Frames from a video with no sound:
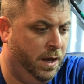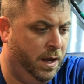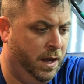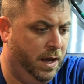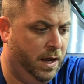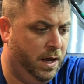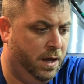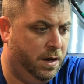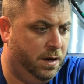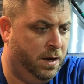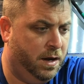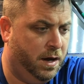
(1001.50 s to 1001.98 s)

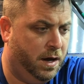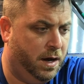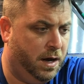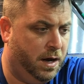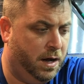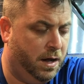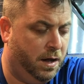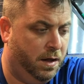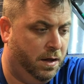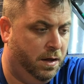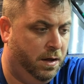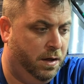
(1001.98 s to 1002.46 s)
and,
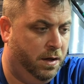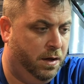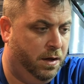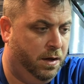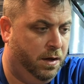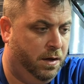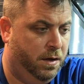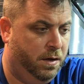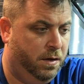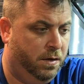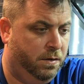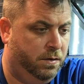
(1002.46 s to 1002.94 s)

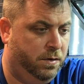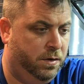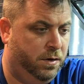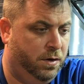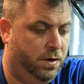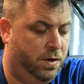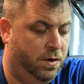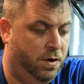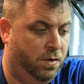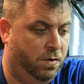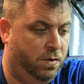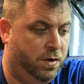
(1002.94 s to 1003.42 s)

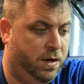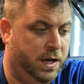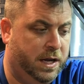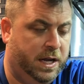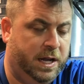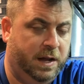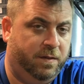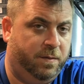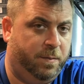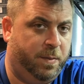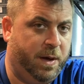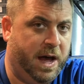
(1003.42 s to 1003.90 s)
you know, to
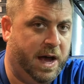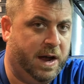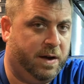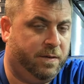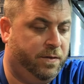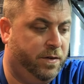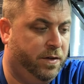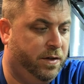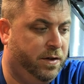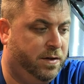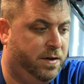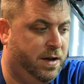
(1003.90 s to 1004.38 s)
give back
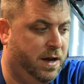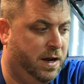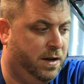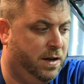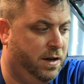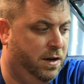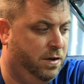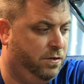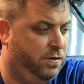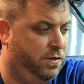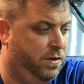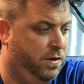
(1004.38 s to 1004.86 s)
for the
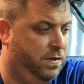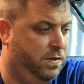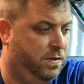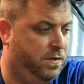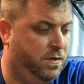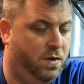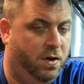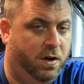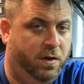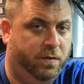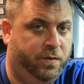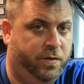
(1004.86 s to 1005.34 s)

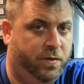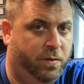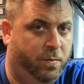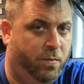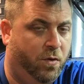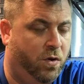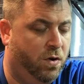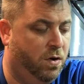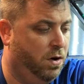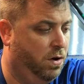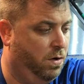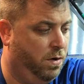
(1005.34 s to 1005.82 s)
technicians of
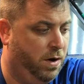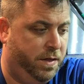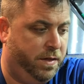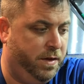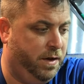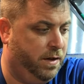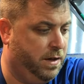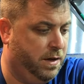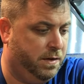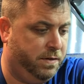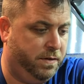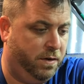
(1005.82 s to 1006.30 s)
tomorrow. I
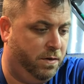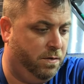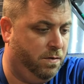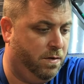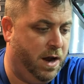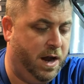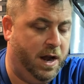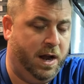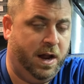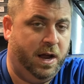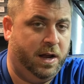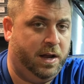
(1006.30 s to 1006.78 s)
think that's a
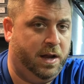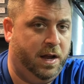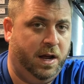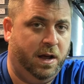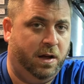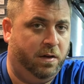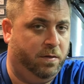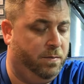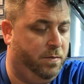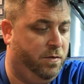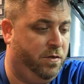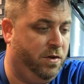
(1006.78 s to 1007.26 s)
great
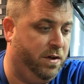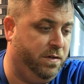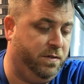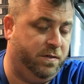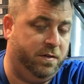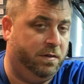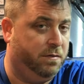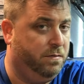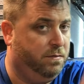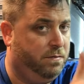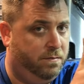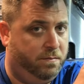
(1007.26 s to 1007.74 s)
idea. And
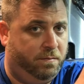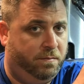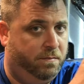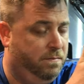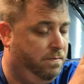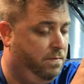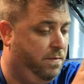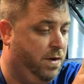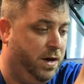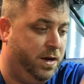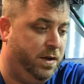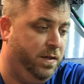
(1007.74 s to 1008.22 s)
Justin,
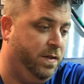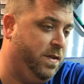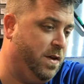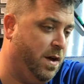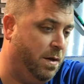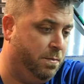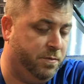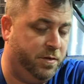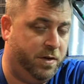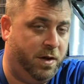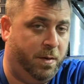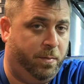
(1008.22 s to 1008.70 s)
fucking
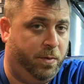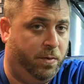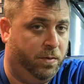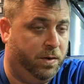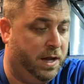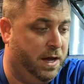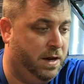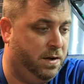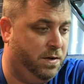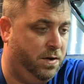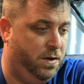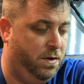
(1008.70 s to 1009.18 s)
thumbs up on
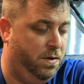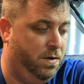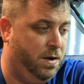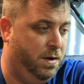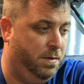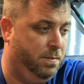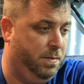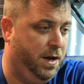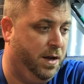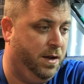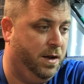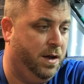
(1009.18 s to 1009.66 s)
that, dude.
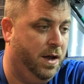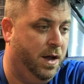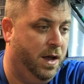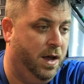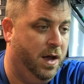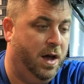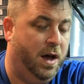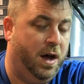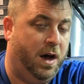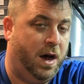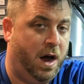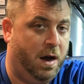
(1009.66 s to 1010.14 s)
I mean,
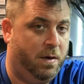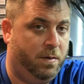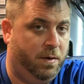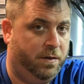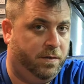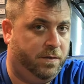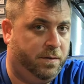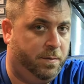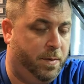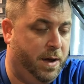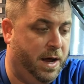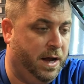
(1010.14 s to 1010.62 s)
I
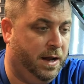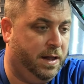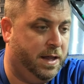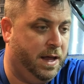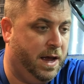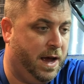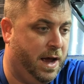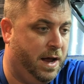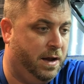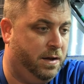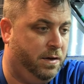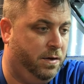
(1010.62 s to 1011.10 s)
respect
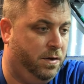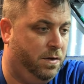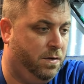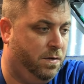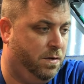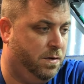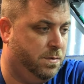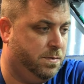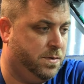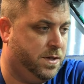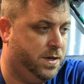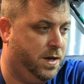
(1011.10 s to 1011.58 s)
that. You know
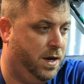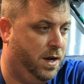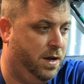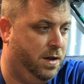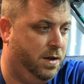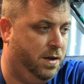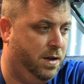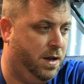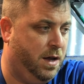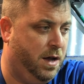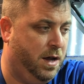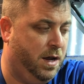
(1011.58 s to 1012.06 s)
what I'm
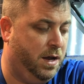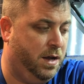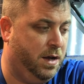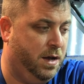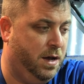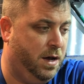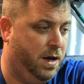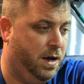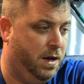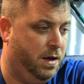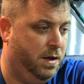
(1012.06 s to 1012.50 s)
saying? Like,